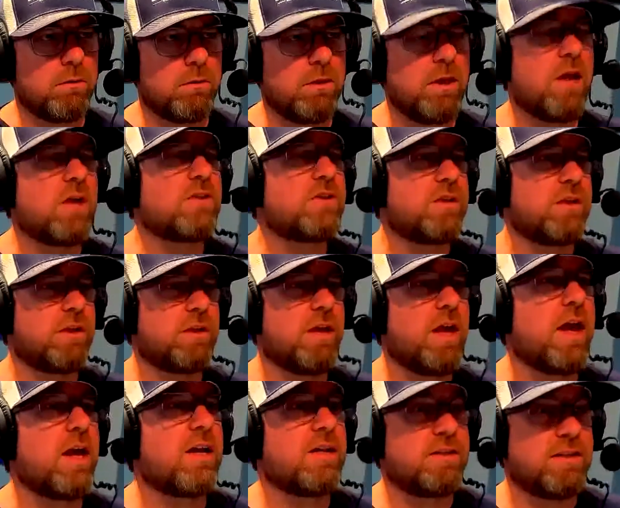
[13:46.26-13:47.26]
Yeah, I'll sing.
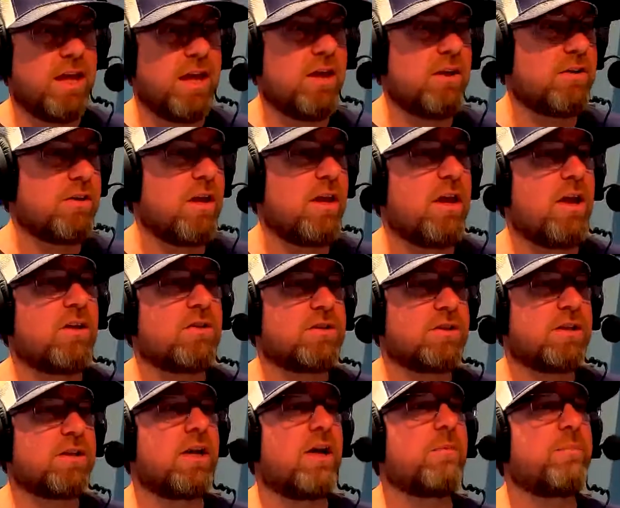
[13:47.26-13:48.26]
I'll
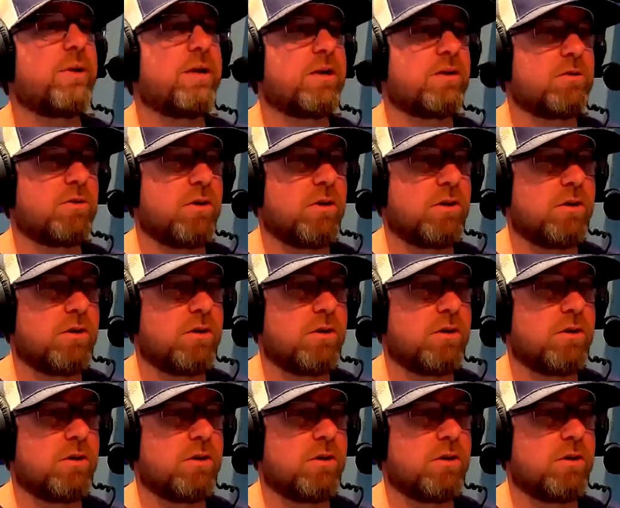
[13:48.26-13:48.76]
sing. I'll play guitar.